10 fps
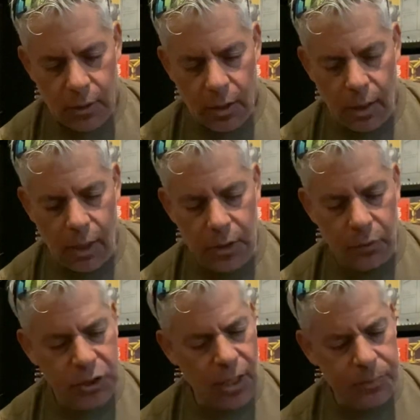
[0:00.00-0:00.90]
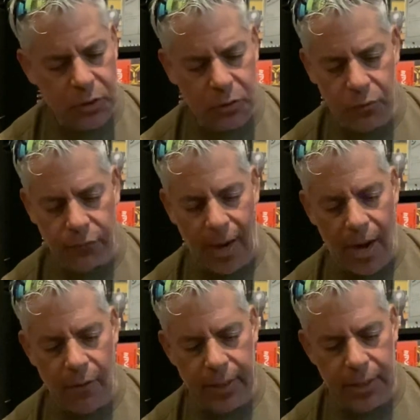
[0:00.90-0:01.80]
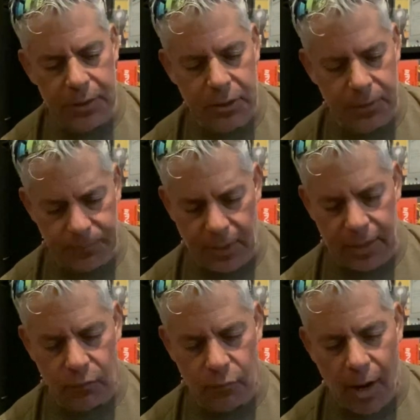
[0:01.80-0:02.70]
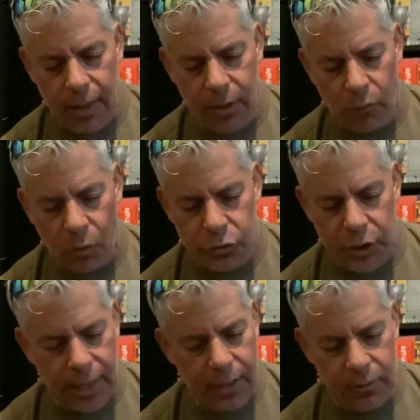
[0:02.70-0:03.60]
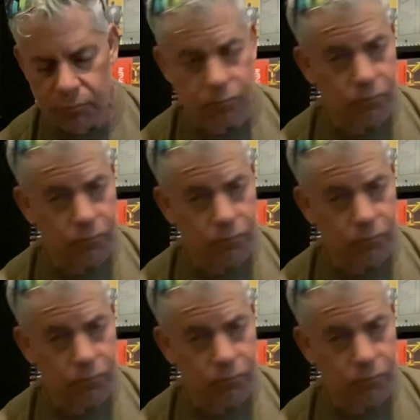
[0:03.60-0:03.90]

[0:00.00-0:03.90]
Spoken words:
No Substitute for Arrogance. I got the Rock and Rolls again.